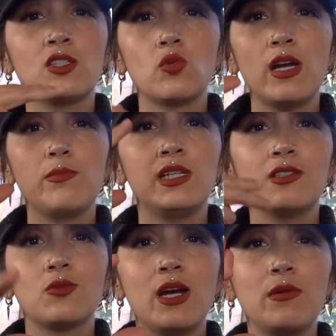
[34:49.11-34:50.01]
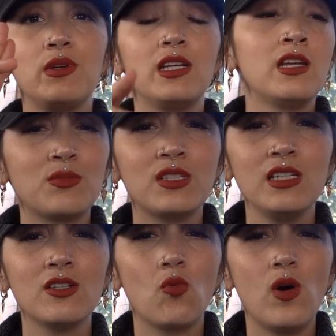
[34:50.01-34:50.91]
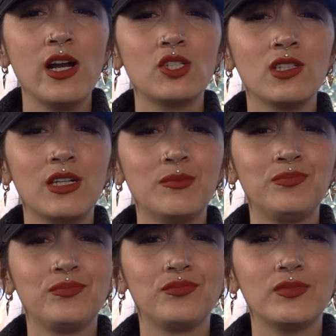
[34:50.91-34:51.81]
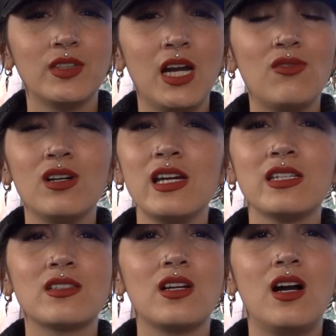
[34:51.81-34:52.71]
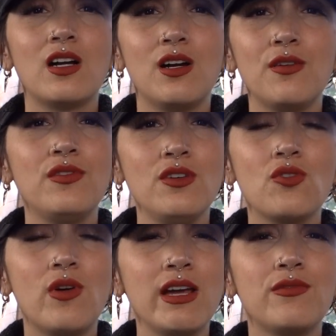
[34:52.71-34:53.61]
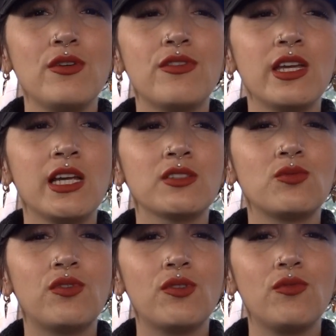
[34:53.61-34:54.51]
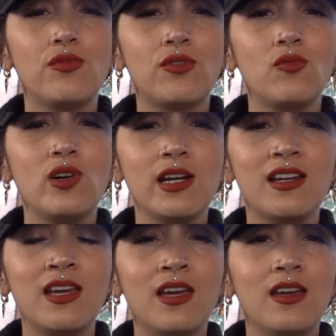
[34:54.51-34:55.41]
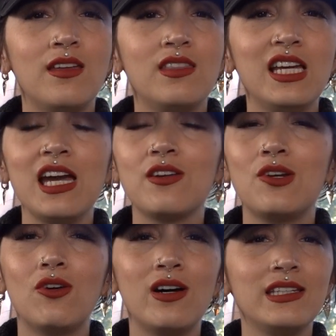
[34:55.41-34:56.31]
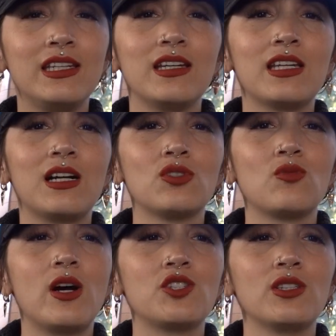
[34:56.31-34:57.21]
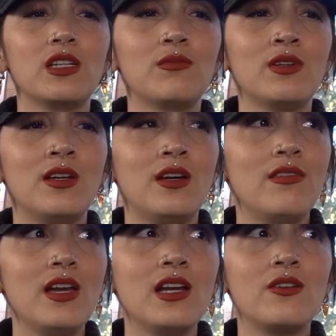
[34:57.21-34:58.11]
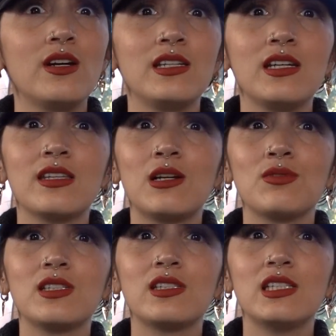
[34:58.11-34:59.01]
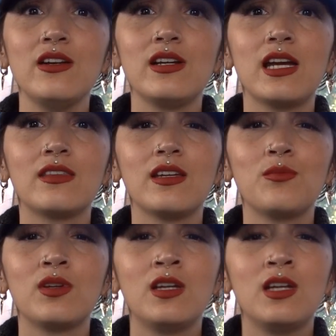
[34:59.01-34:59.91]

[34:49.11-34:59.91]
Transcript: I'm sitting there watching them. I realized quite a few things. For one, they had no idea that I was watching them. They had no idea that I was staring at them.